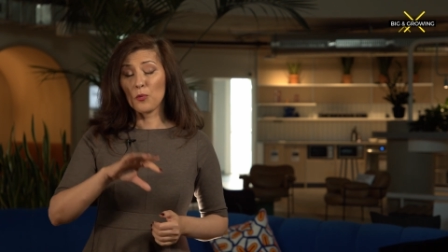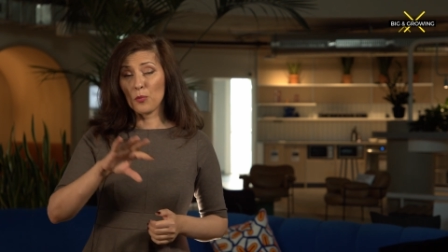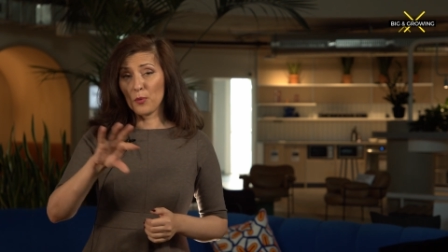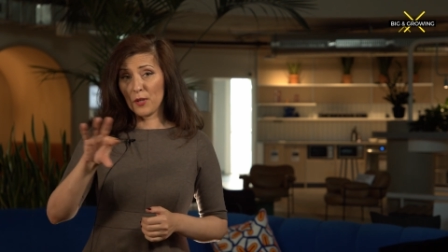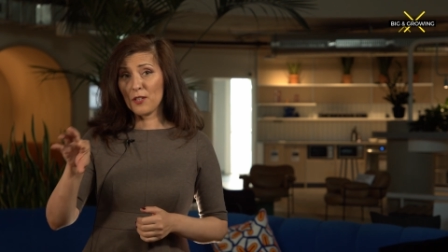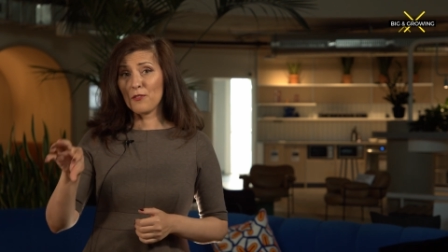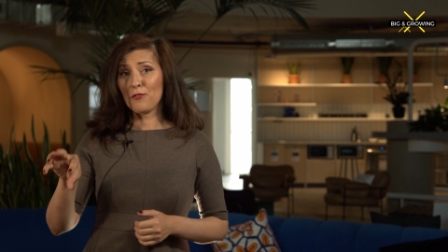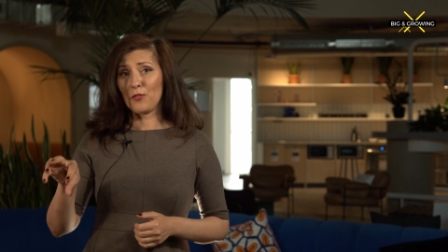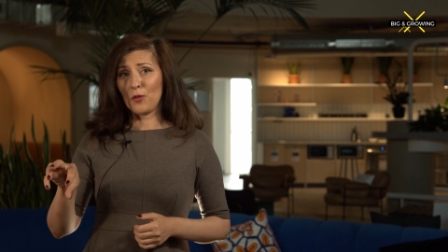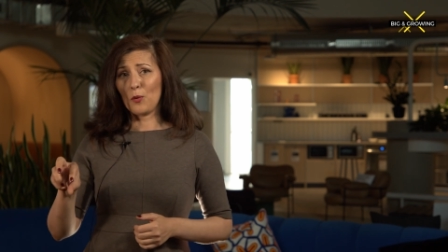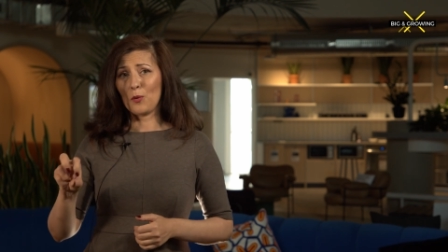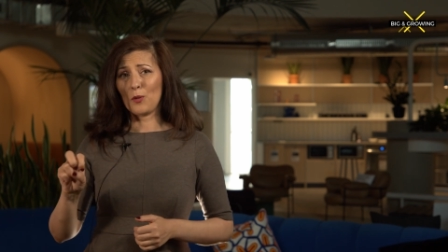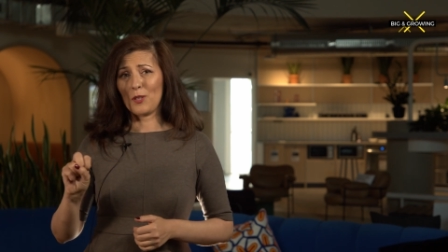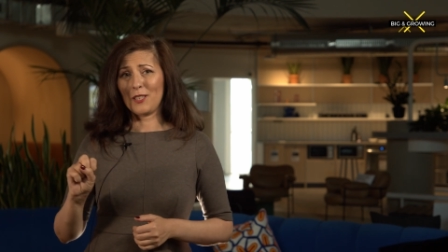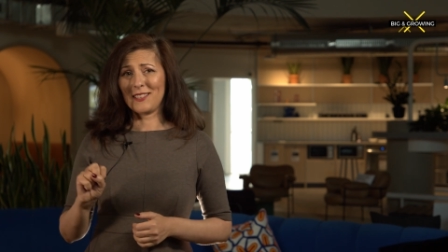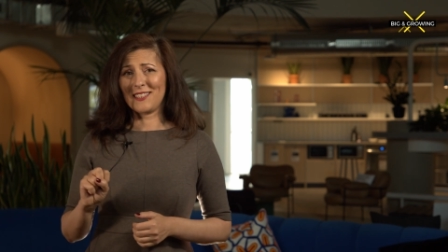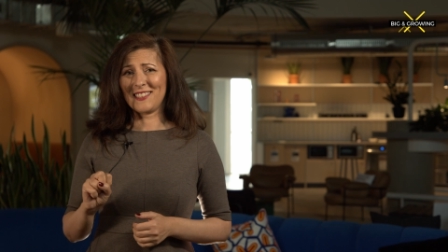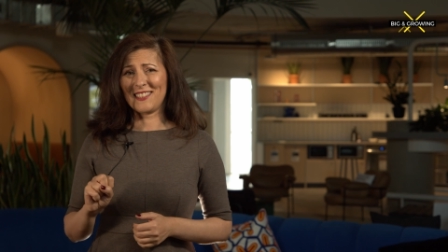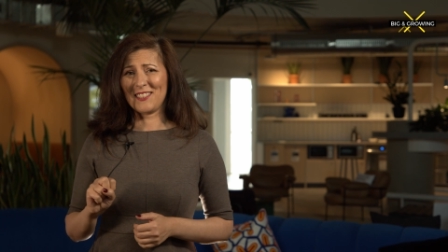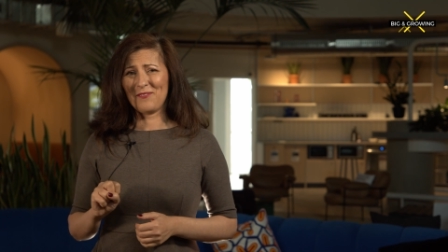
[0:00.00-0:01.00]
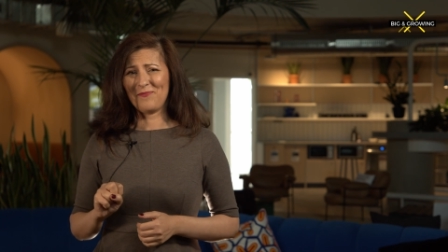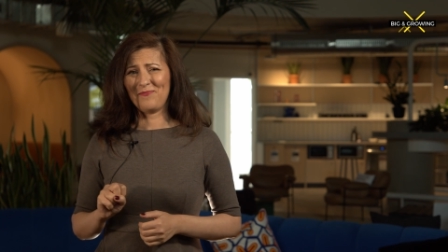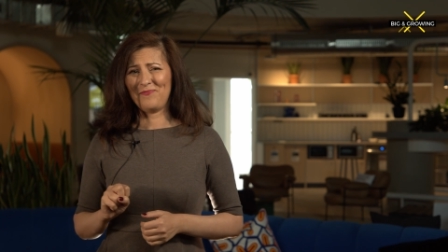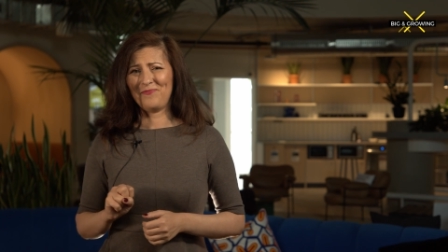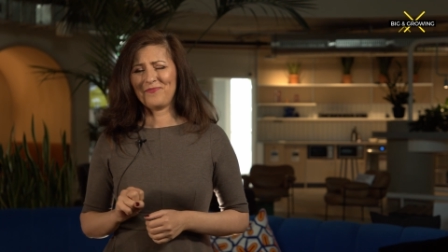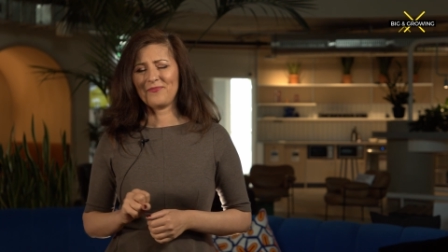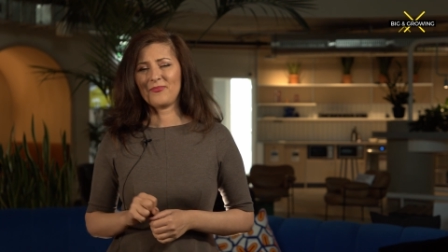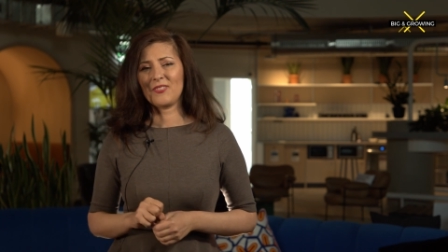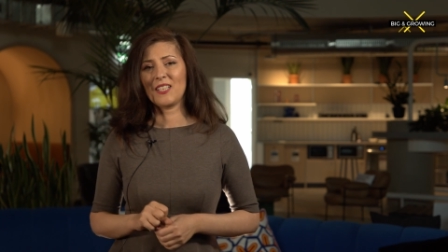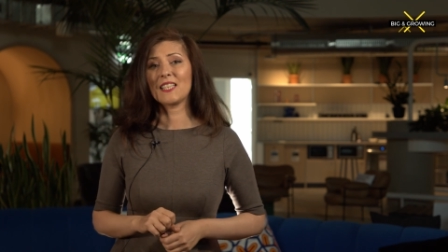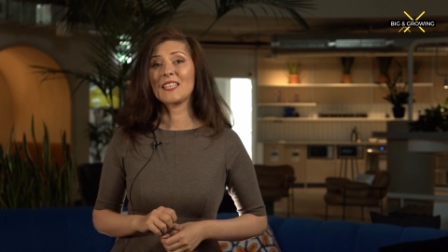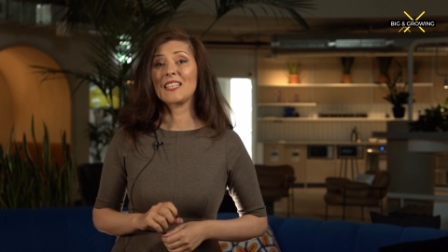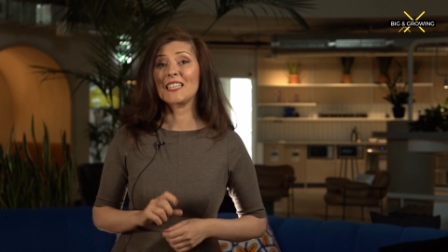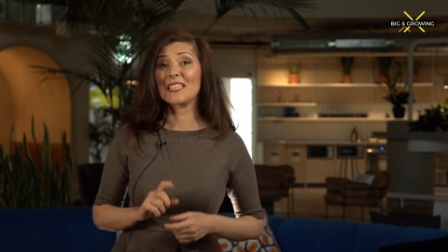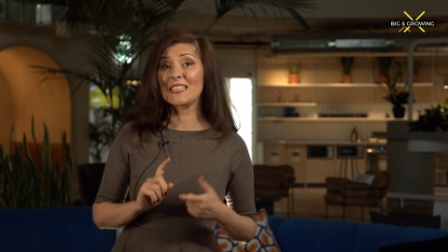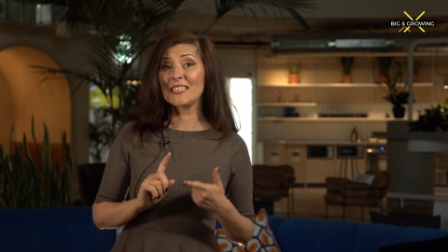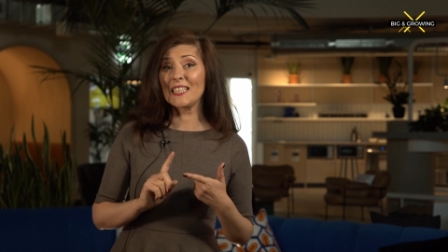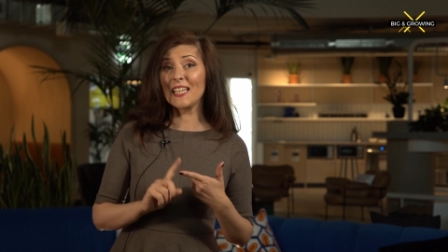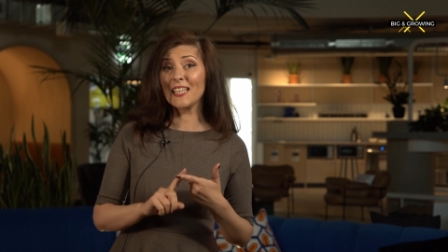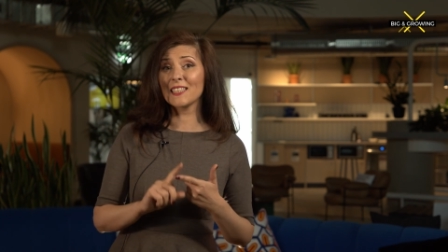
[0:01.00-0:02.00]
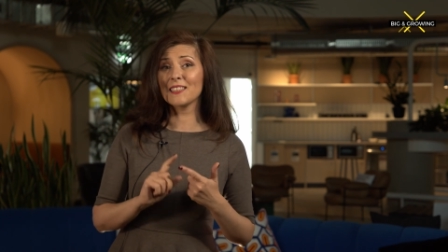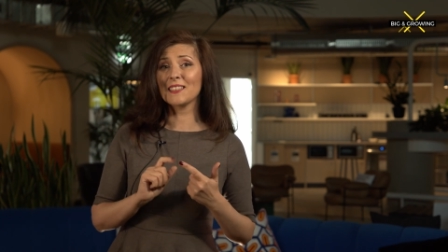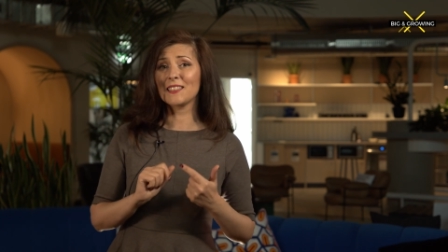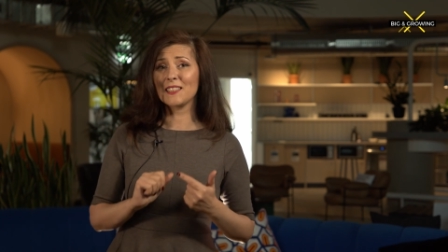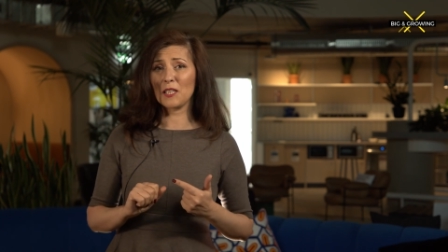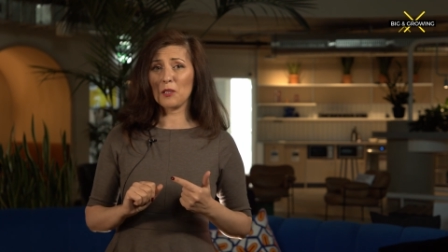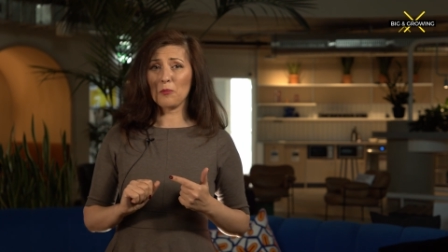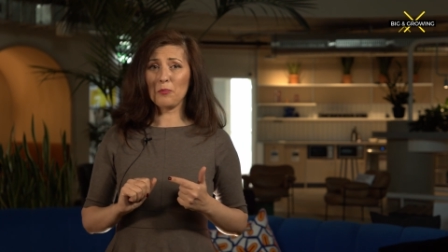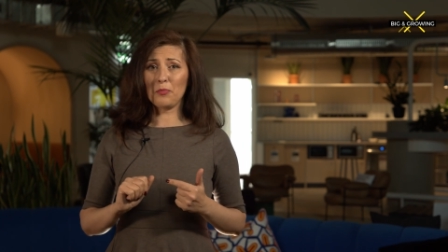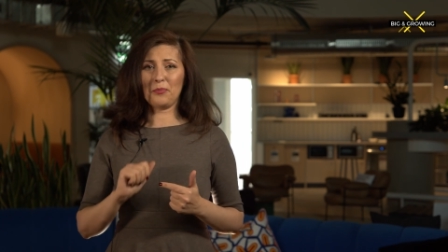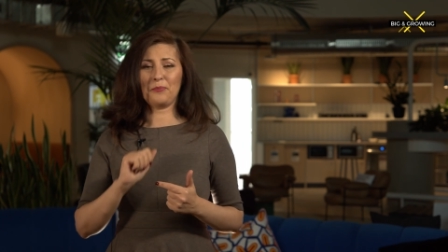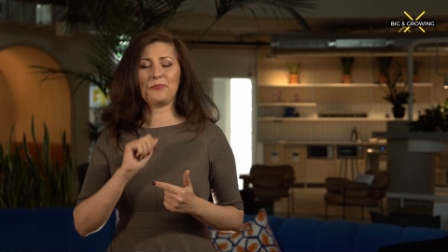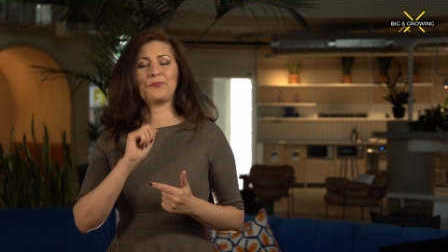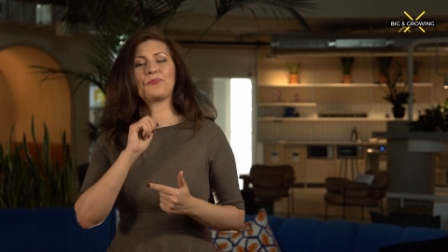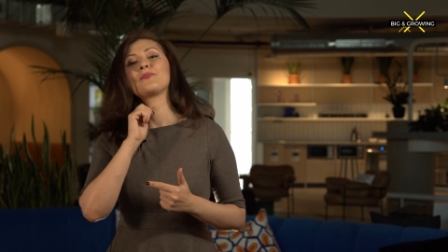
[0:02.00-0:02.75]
Refocus. The second tip